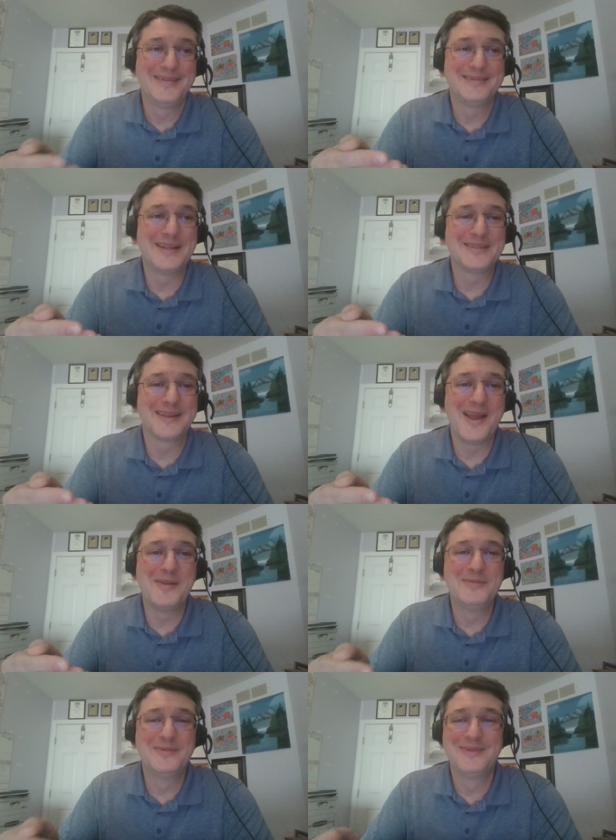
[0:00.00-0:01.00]
thanks
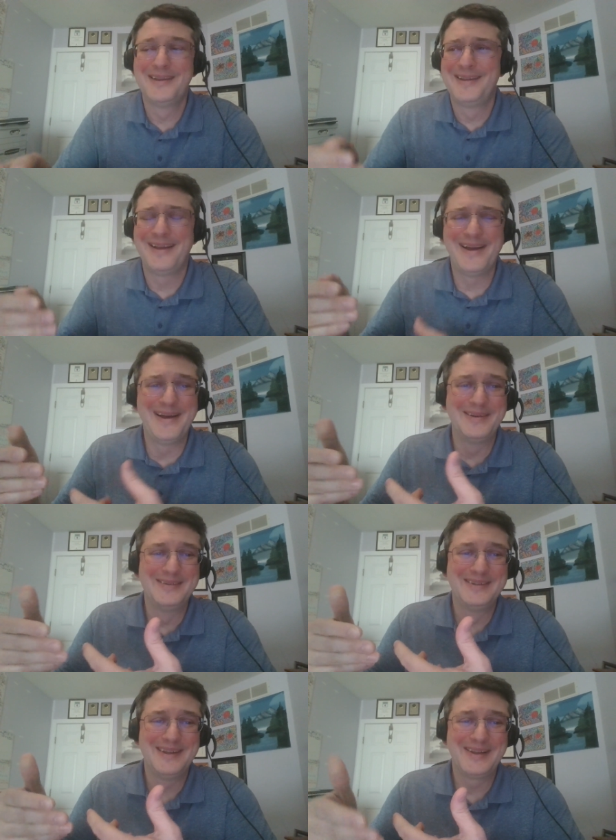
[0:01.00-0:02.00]
again. Uh,
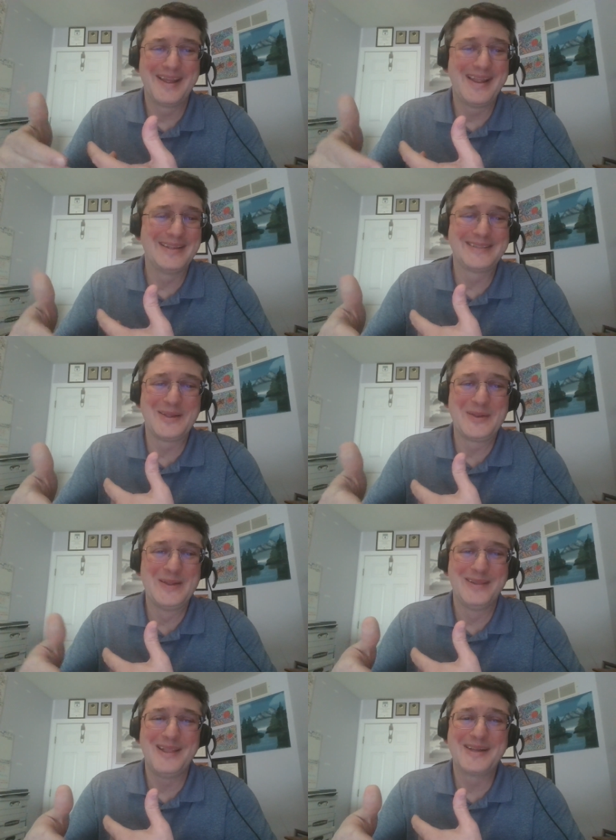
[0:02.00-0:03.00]
again, I say
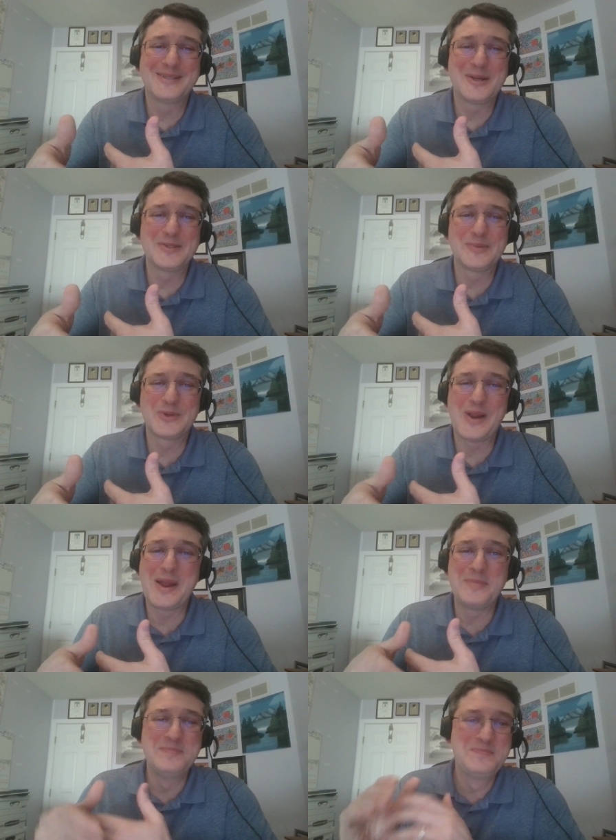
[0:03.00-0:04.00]
like, share,
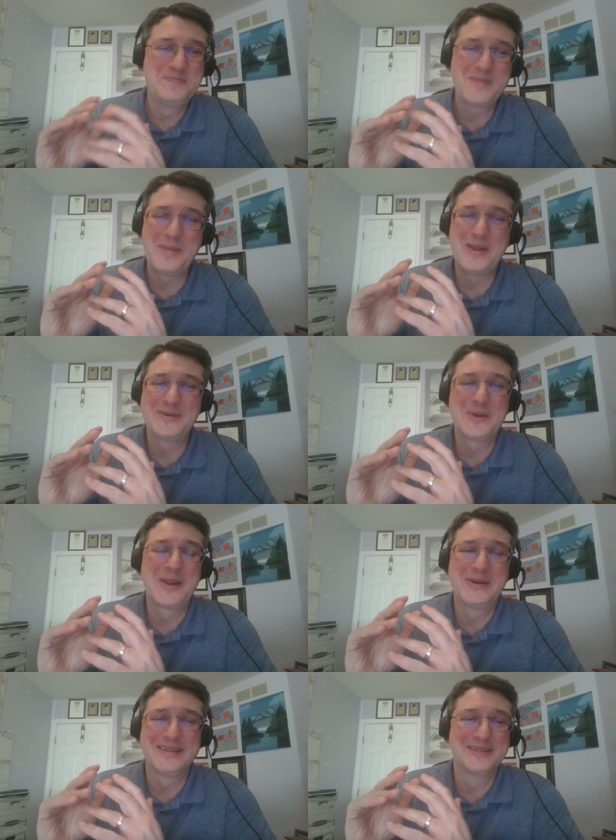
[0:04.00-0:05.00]
subscribe. I make no
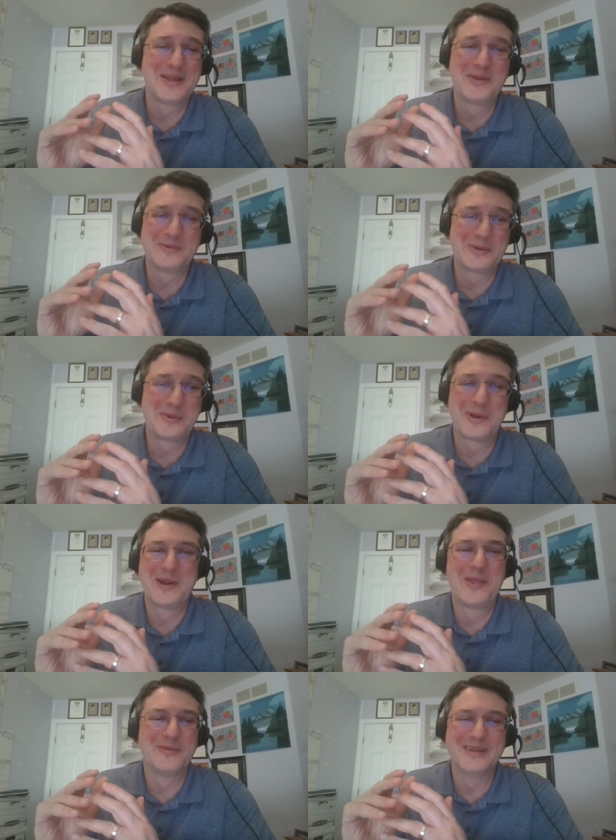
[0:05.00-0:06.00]
guarantees I'll ever record
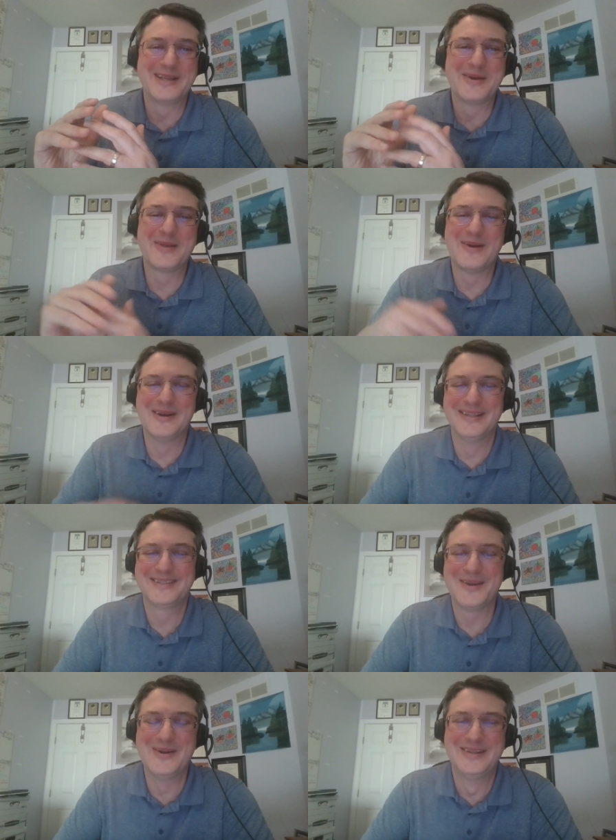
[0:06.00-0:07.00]
another video, though.
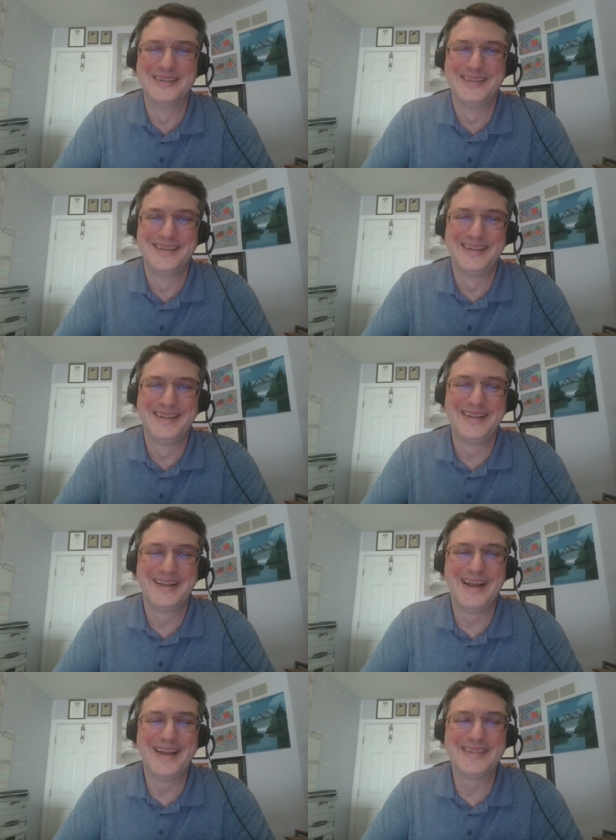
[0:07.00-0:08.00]
So
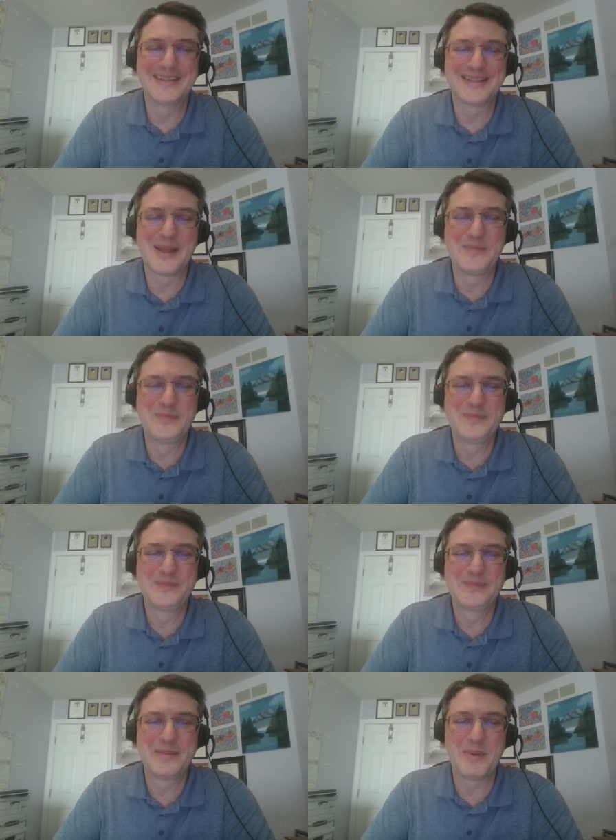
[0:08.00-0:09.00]
uh, thanks again.
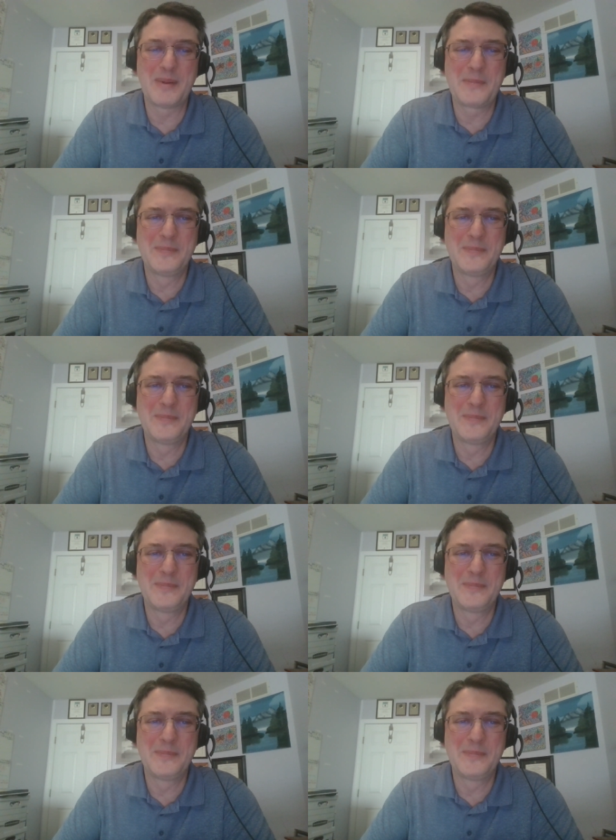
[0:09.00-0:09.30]
Bye-bye.